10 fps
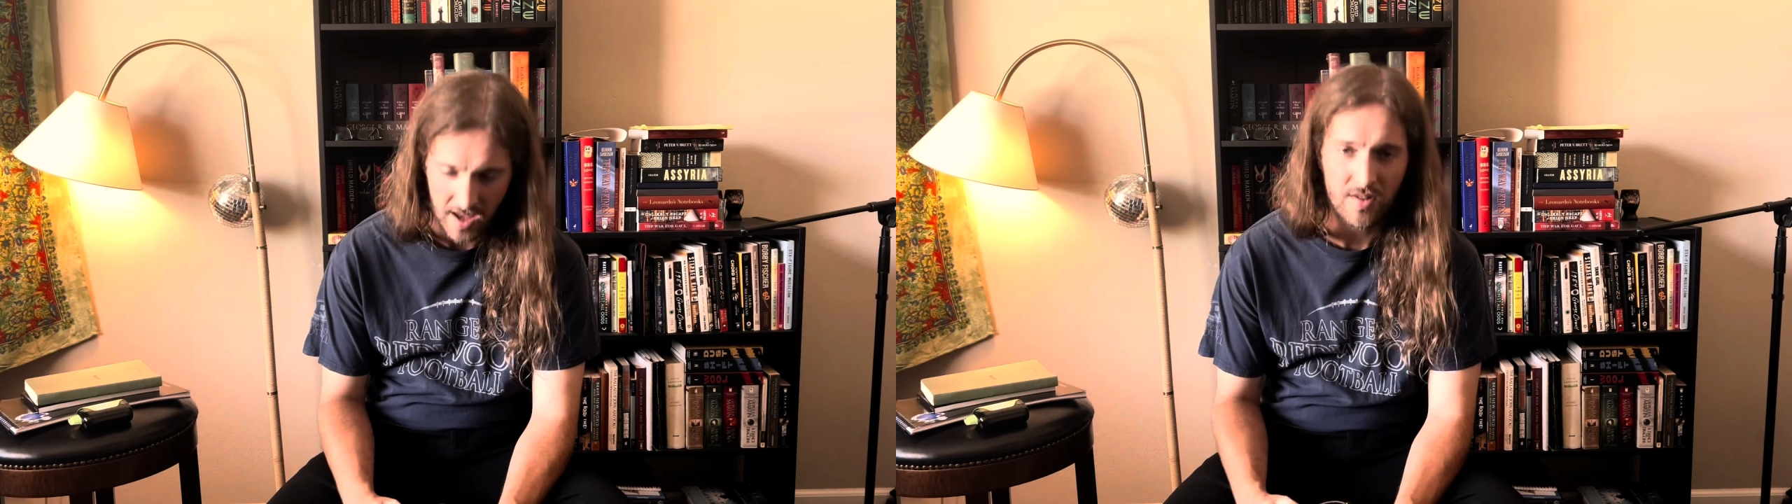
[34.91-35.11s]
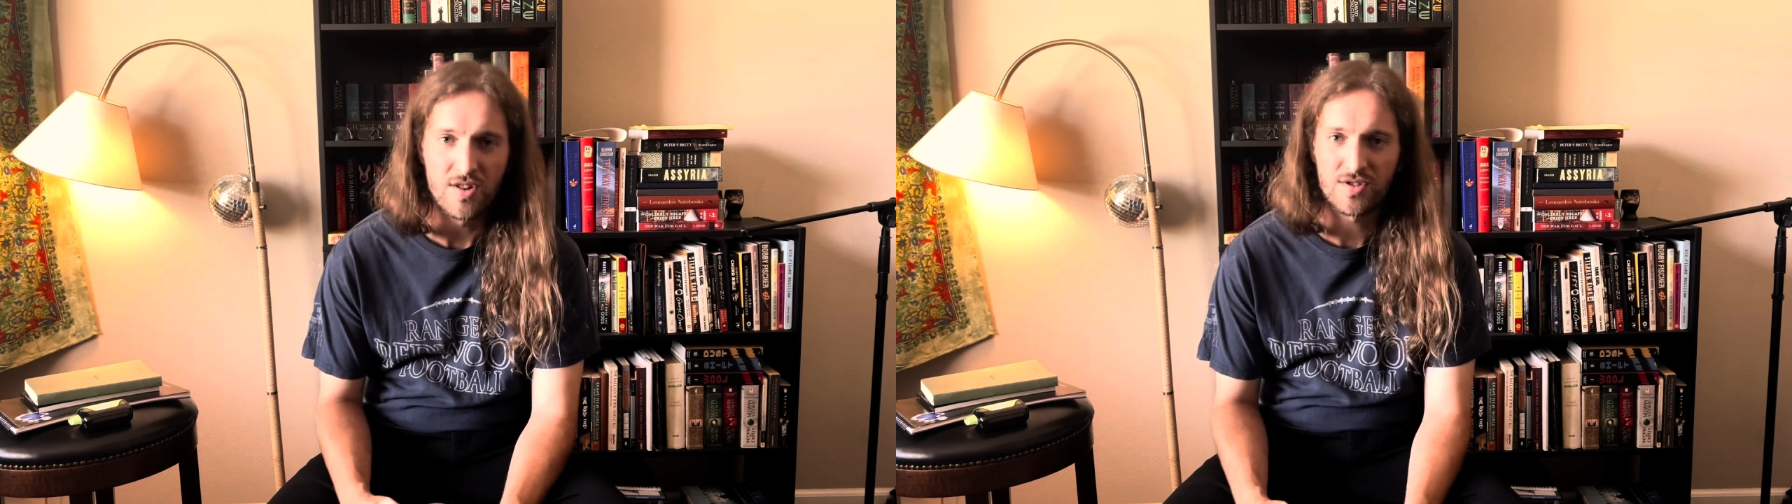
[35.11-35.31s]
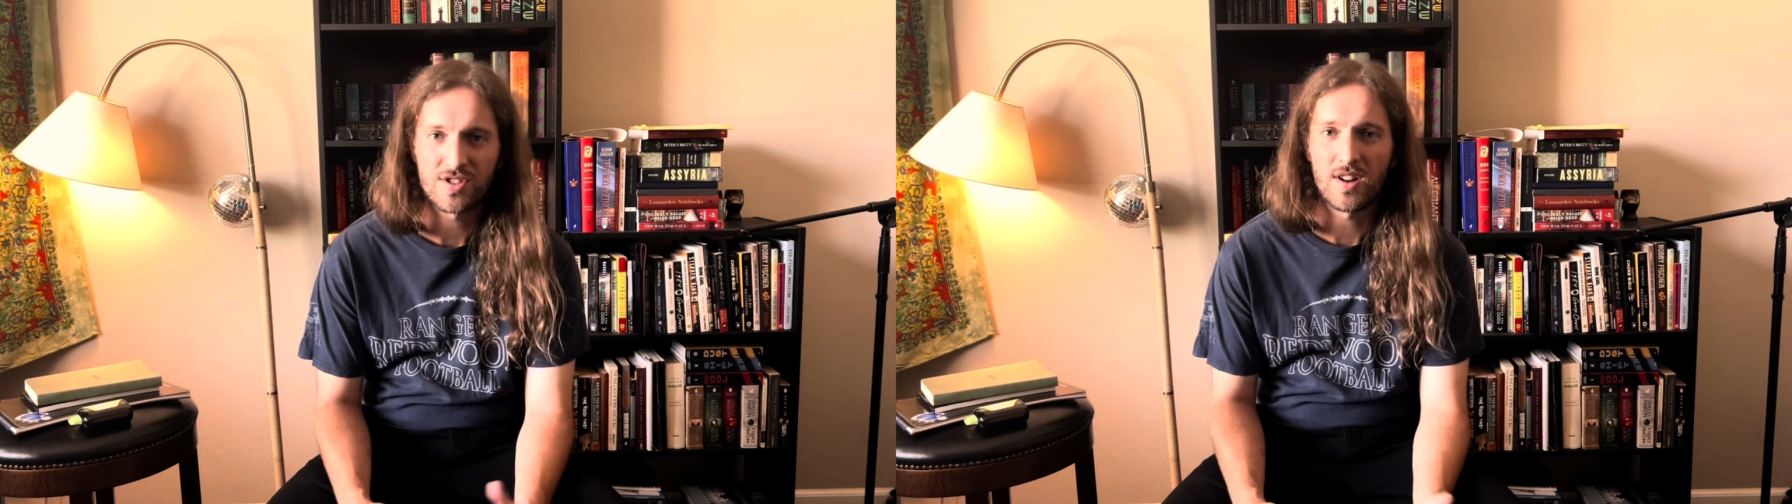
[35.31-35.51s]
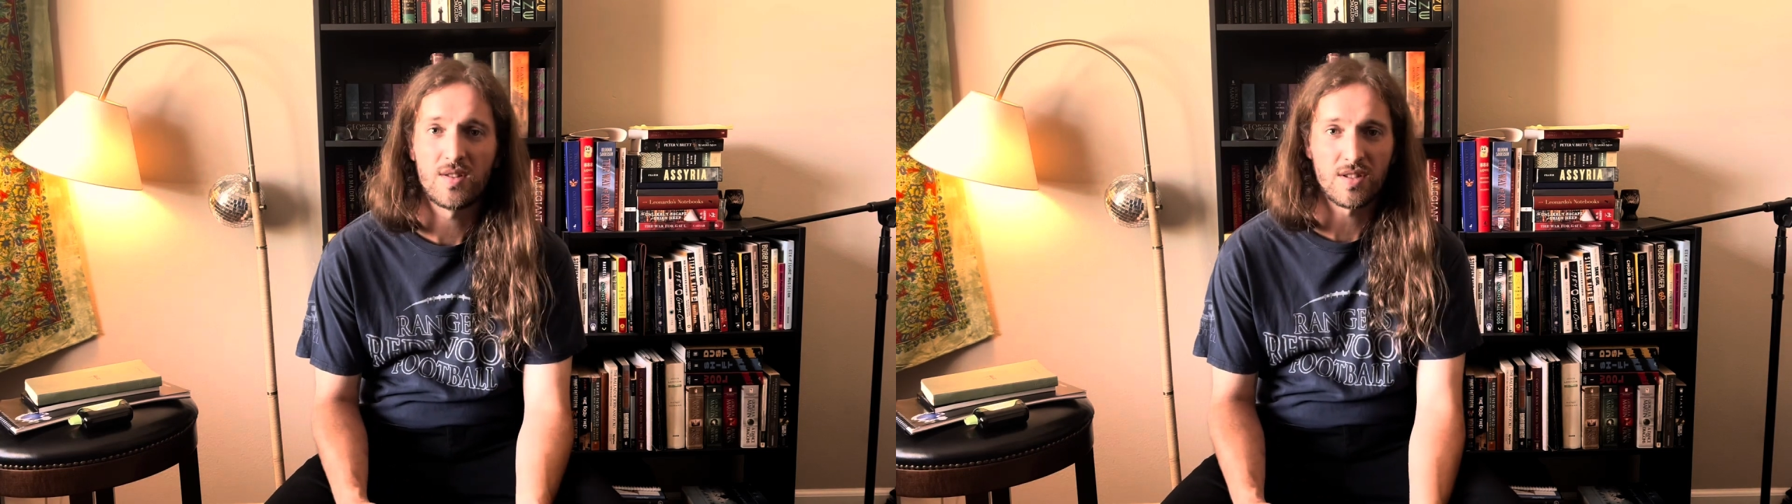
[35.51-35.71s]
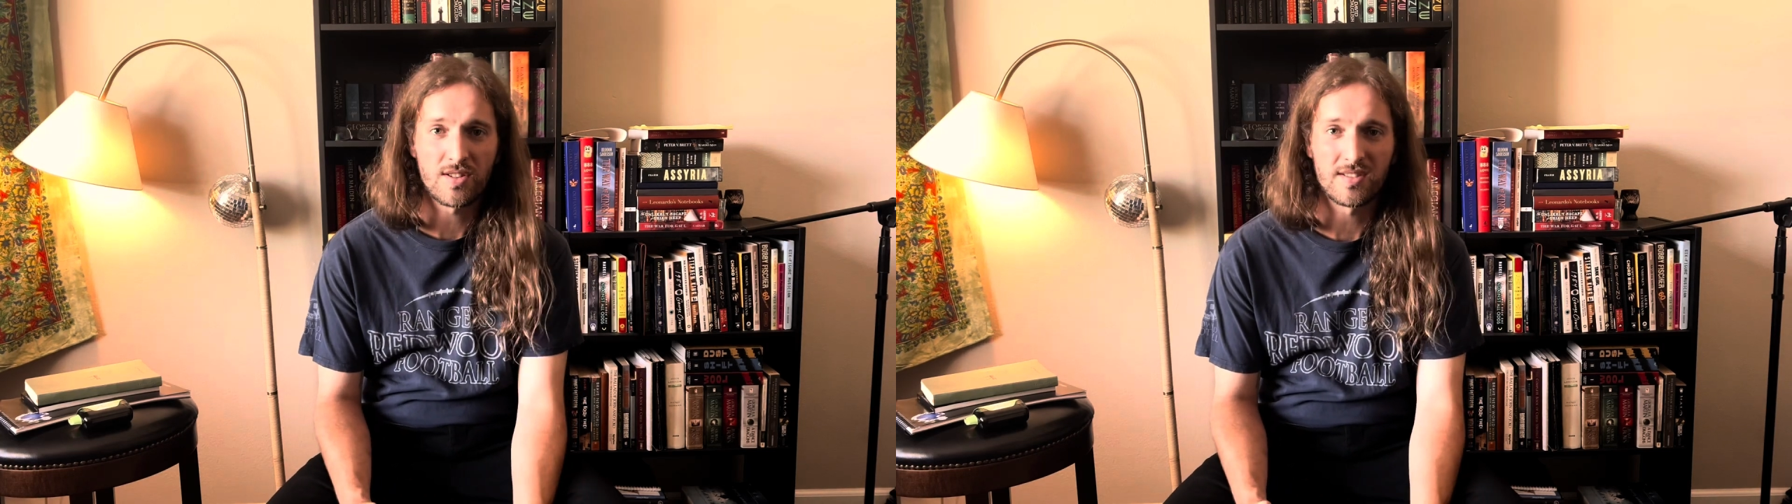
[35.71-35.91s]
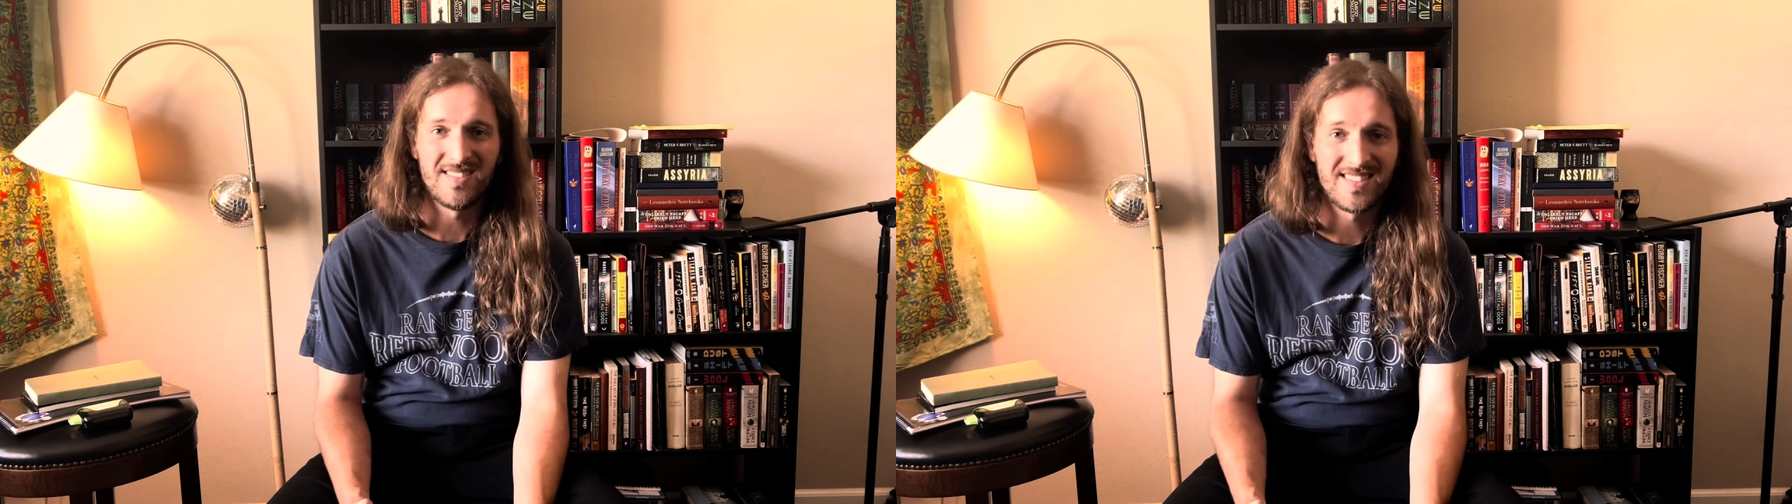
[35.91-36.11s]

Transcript: don't know, start a little